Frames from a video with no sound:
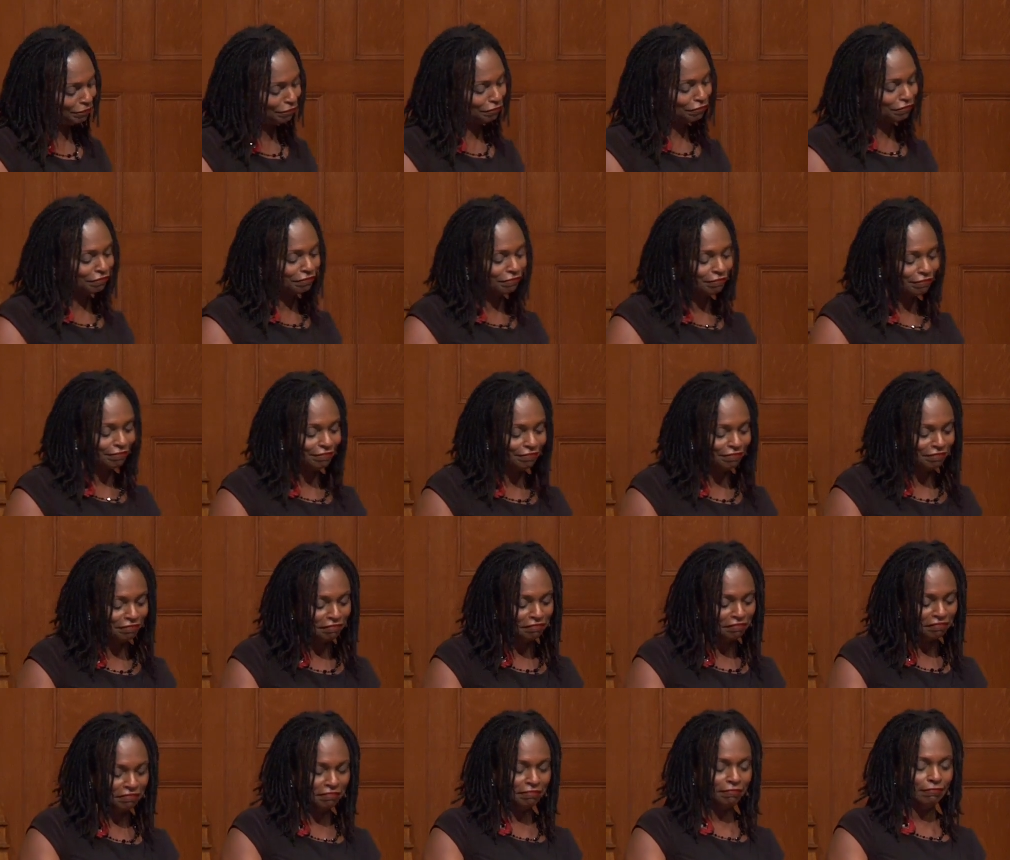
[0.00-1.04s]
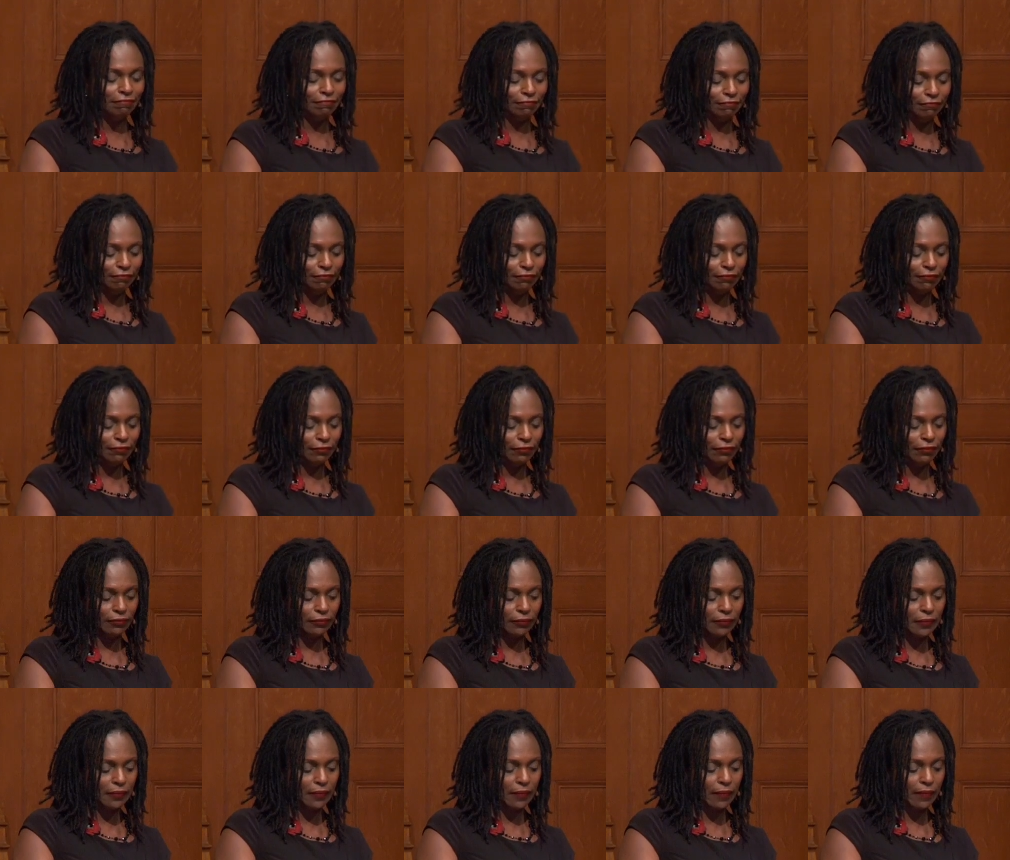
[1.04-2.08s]

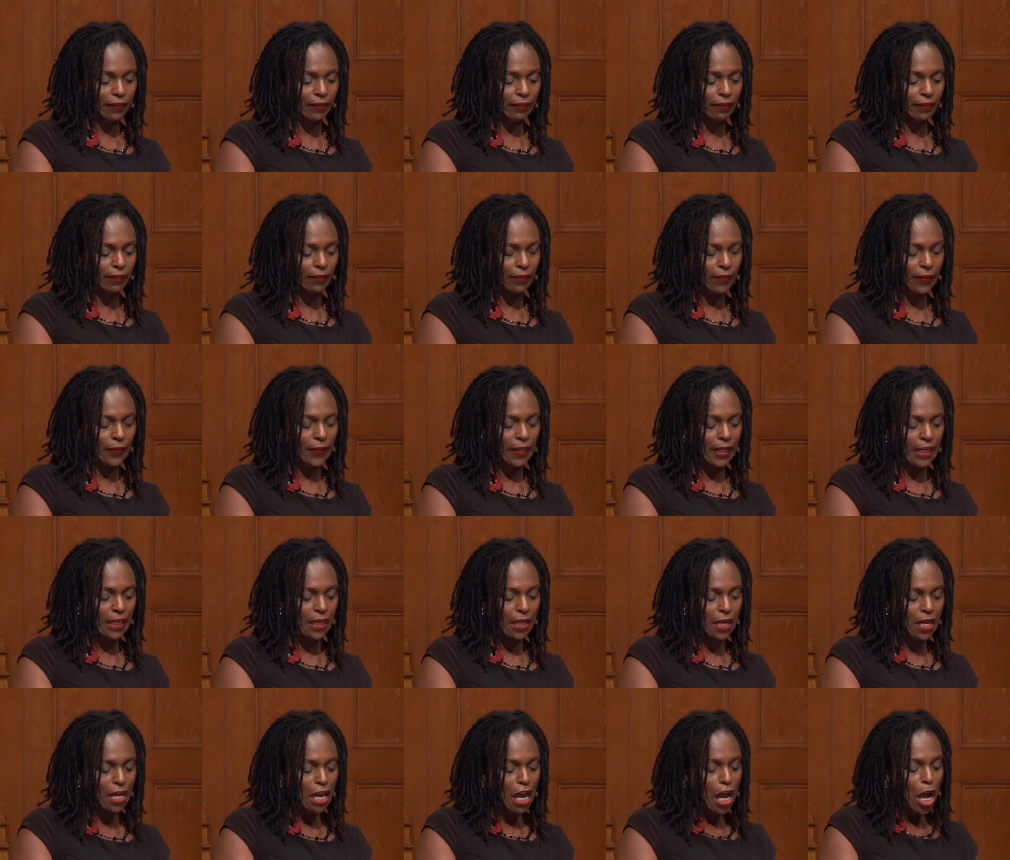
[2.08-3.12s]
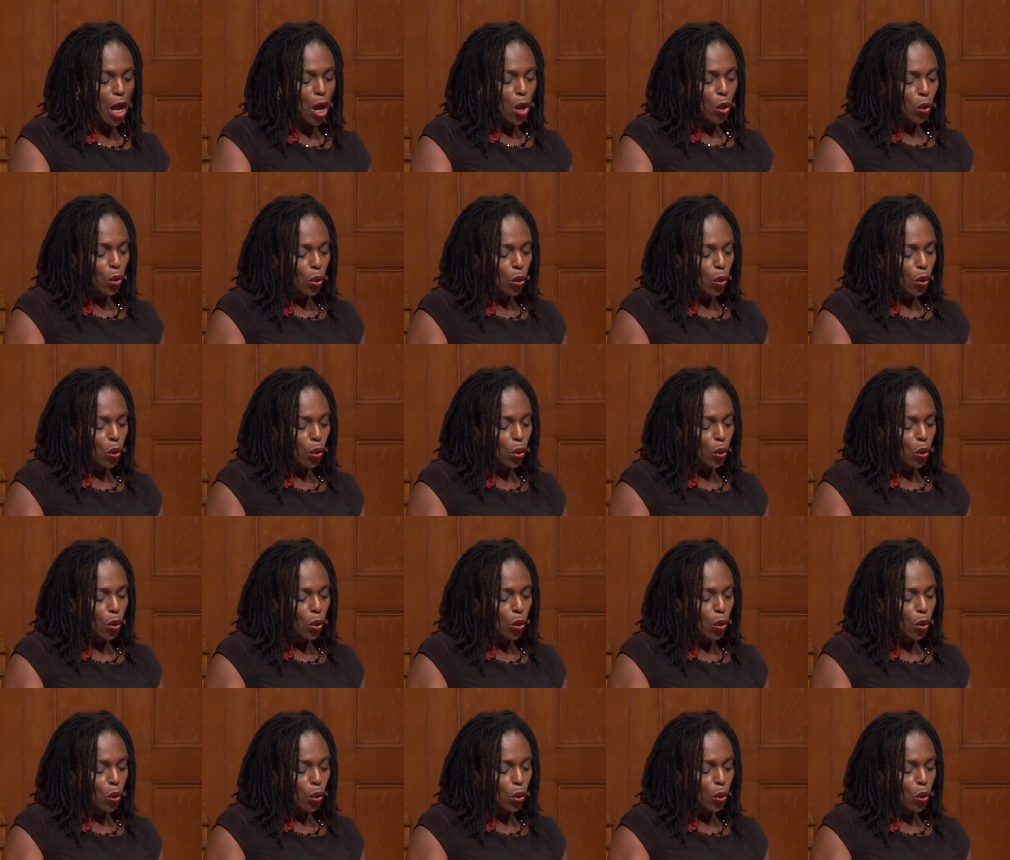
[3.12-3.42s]
Nothing is said.